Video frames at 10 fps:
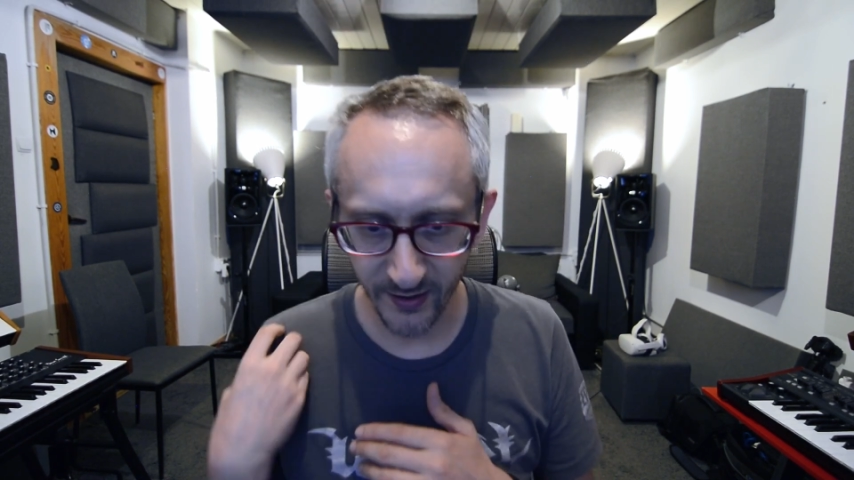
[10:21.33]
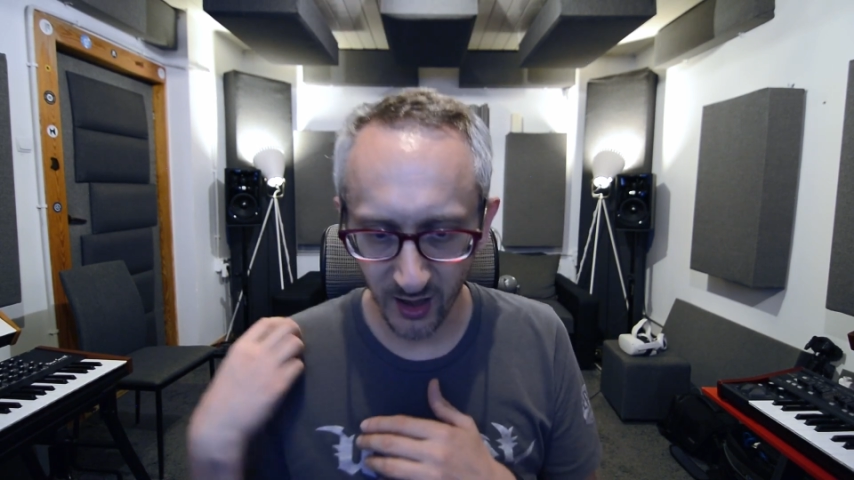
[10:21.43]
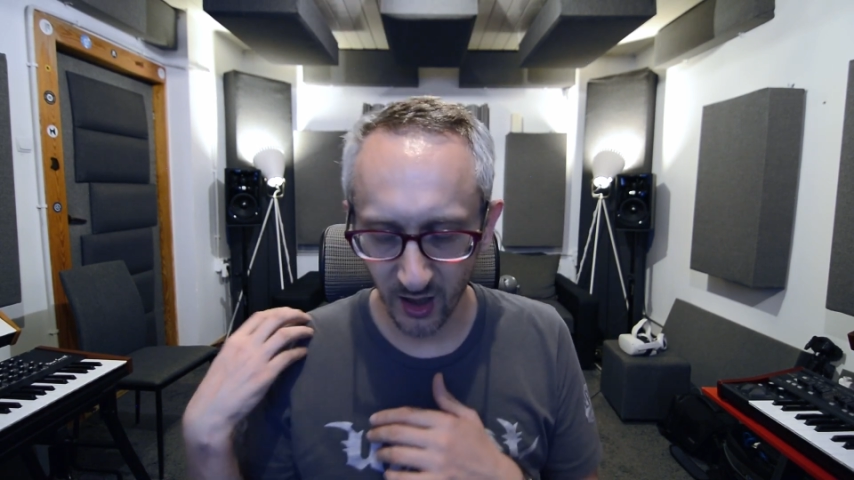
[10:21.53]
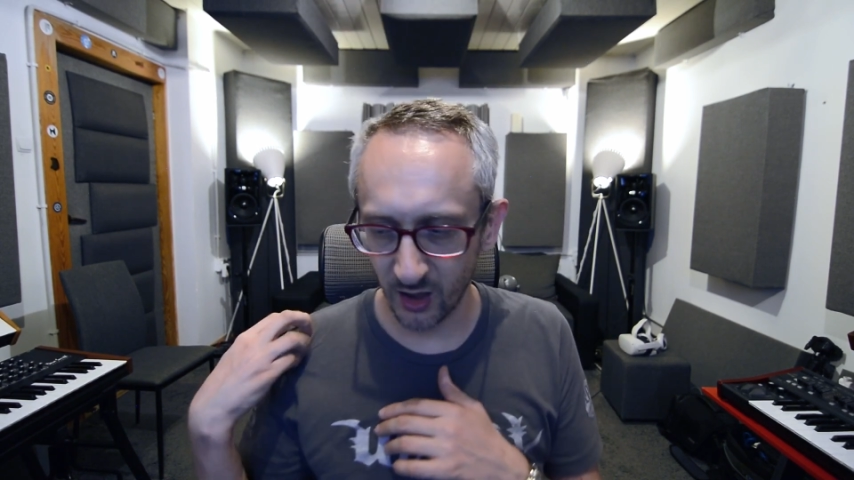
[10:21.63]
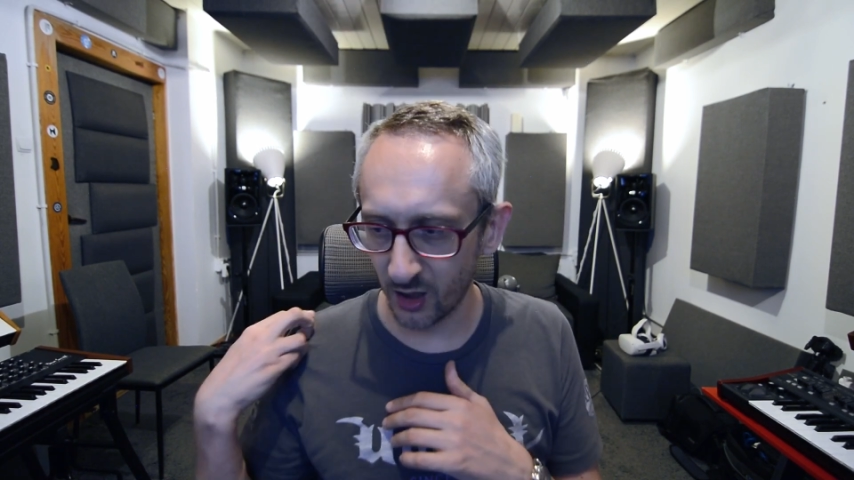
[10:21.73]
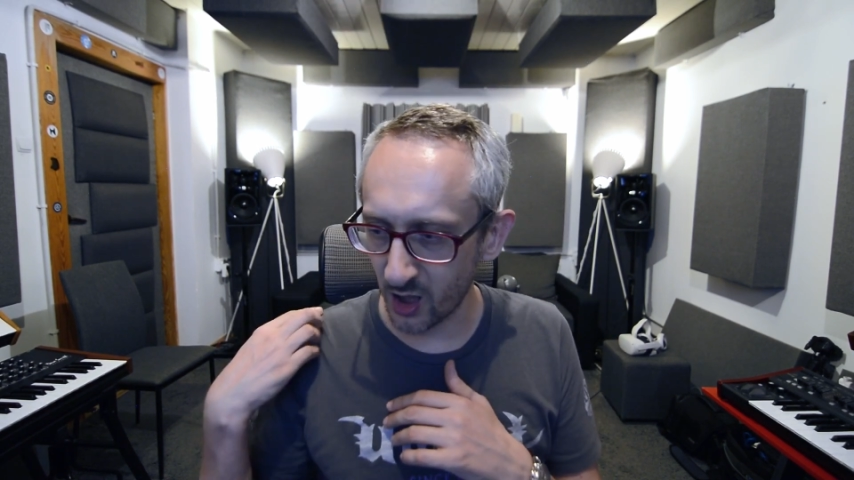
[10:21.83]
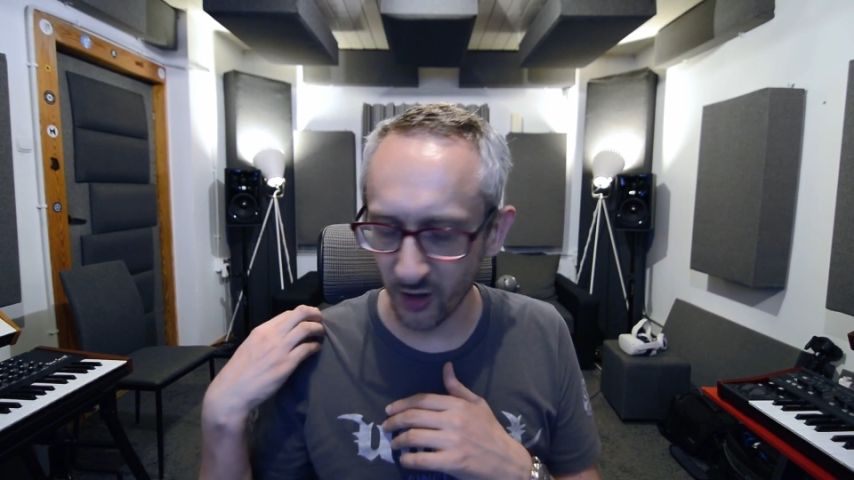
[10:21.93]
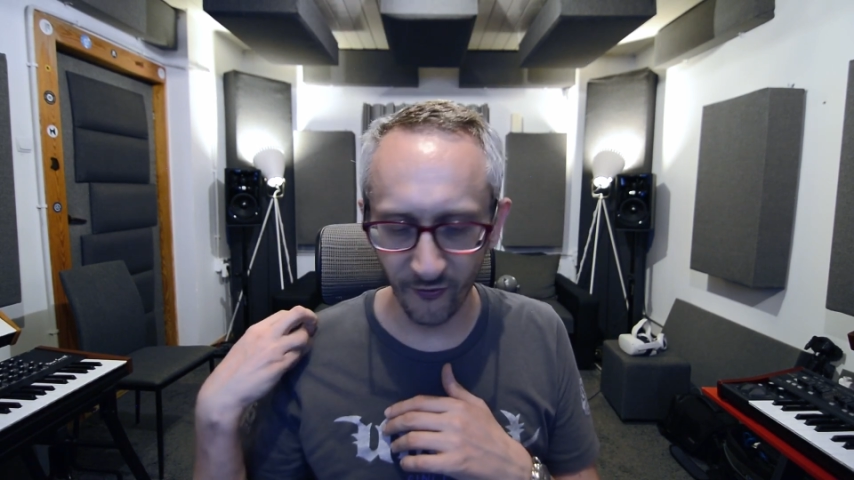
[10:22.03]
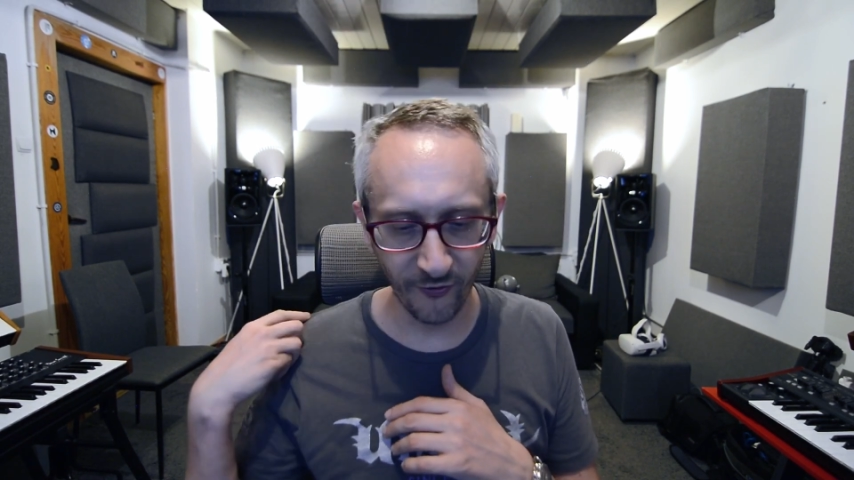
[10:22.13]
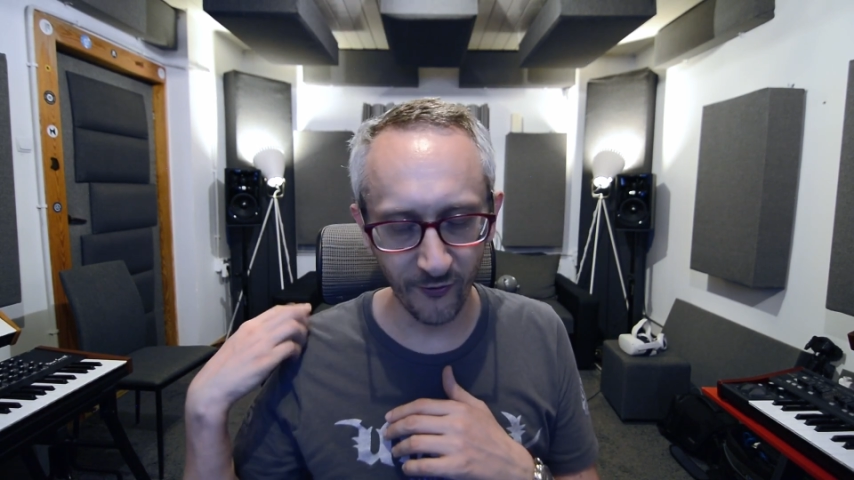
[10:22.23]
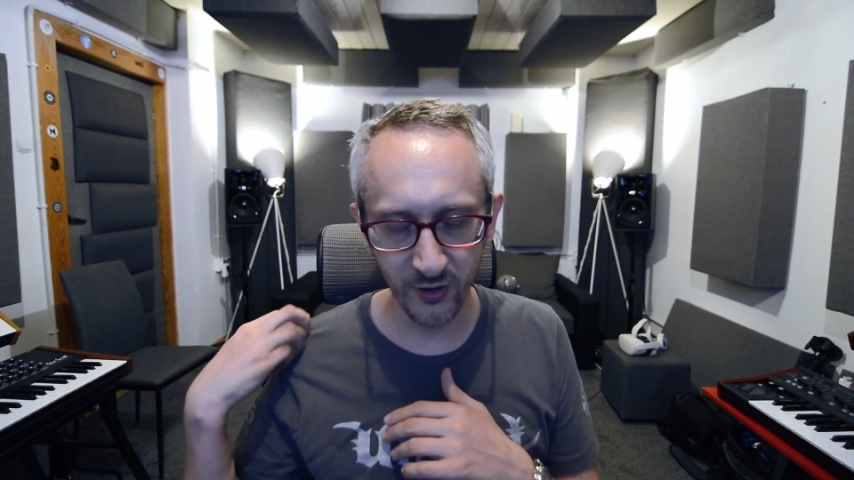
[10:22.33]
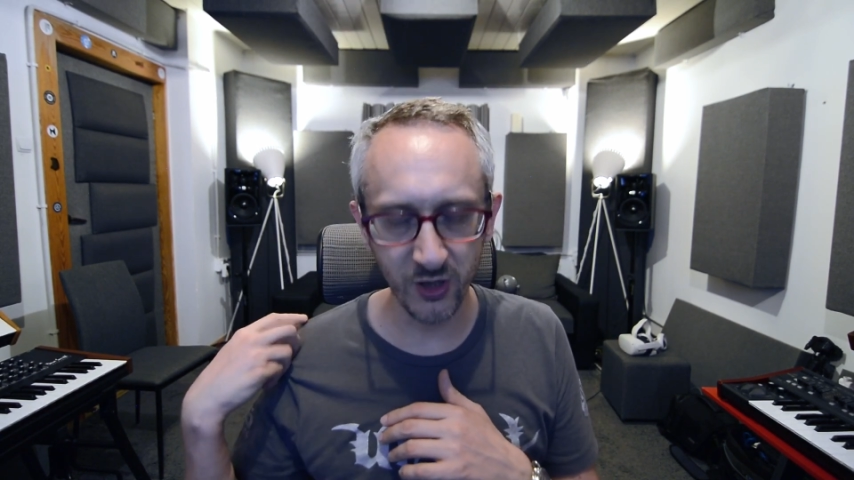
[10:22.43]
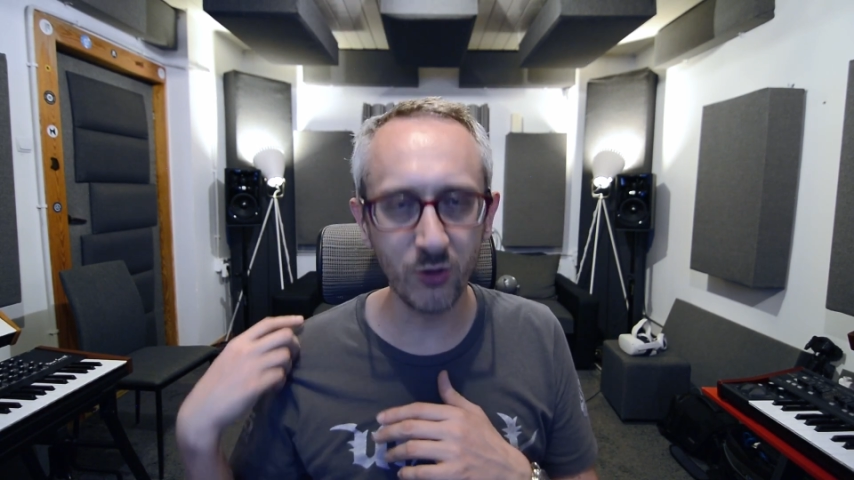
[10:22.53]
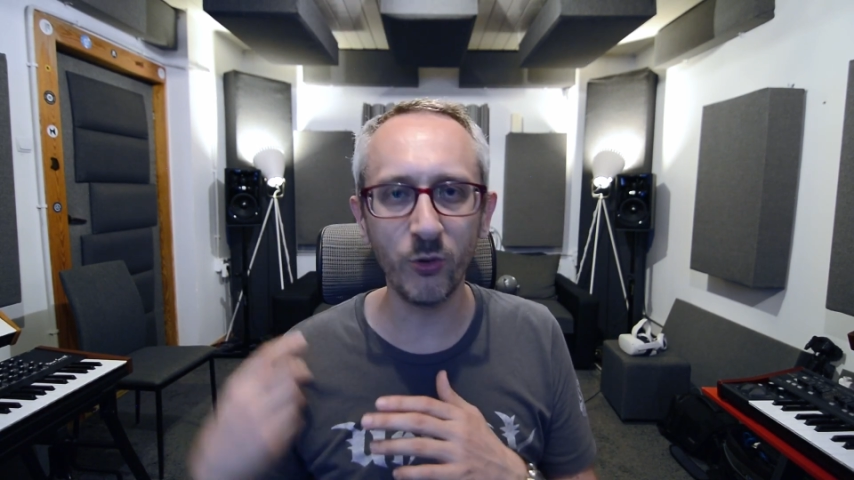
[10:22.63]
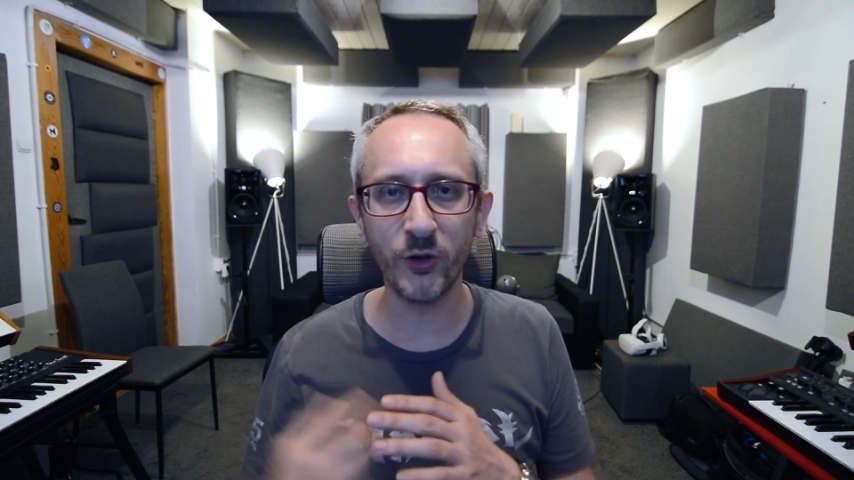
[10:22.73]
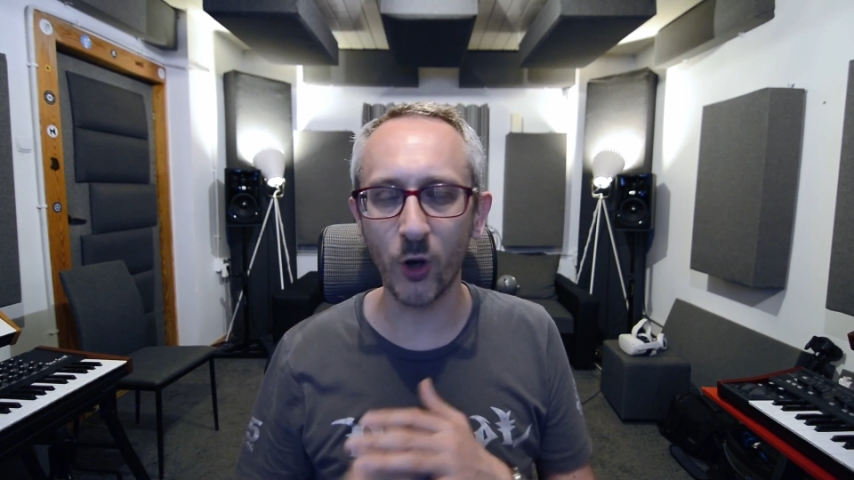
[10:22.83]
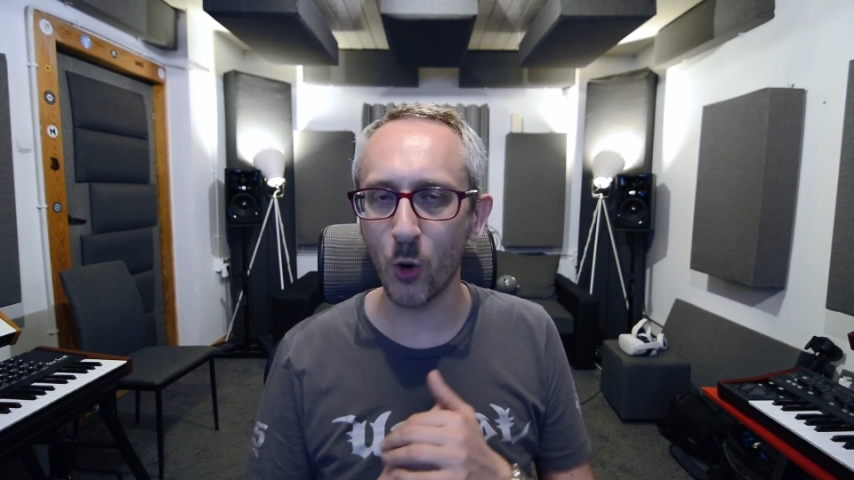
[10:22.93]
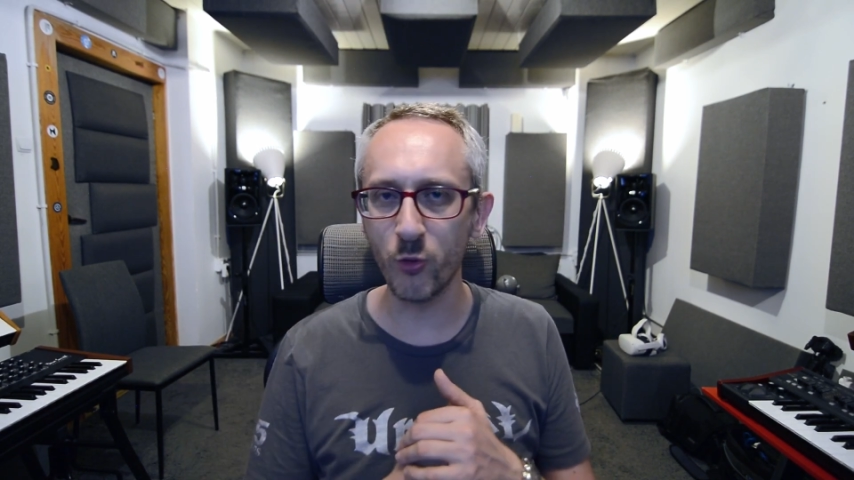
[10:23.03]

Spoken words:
There are a lot of studio